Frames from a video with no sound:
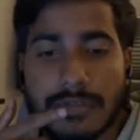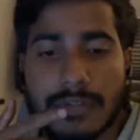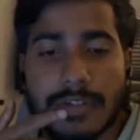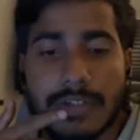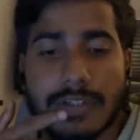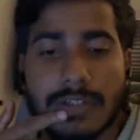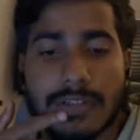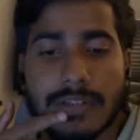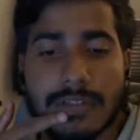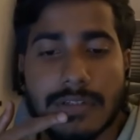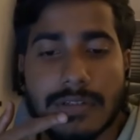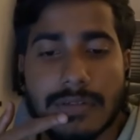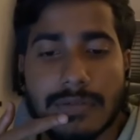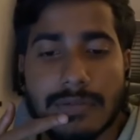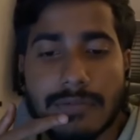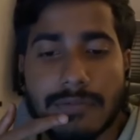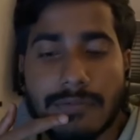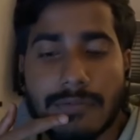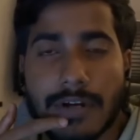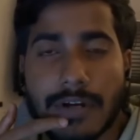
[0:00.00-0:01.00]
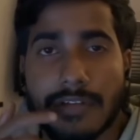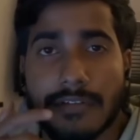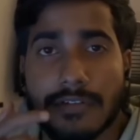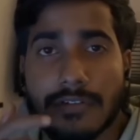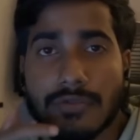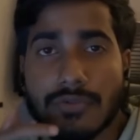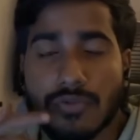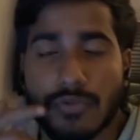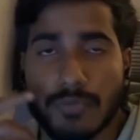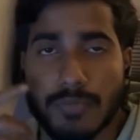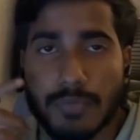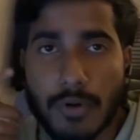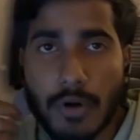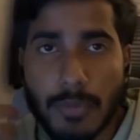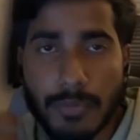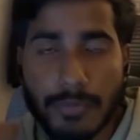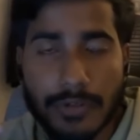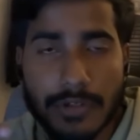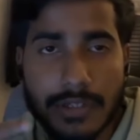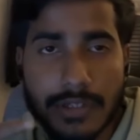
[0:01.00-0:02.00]
and why is it so
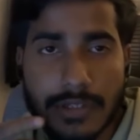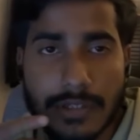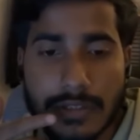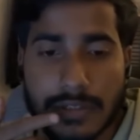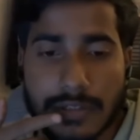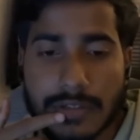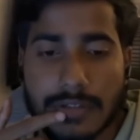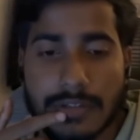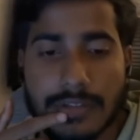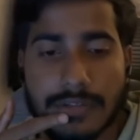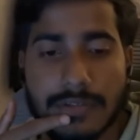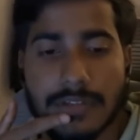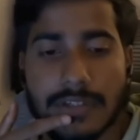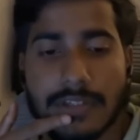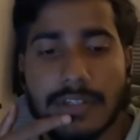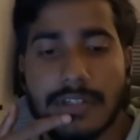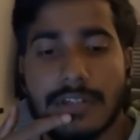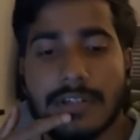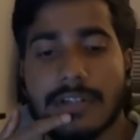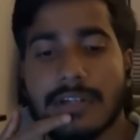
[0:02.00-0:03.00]
popular in the industry.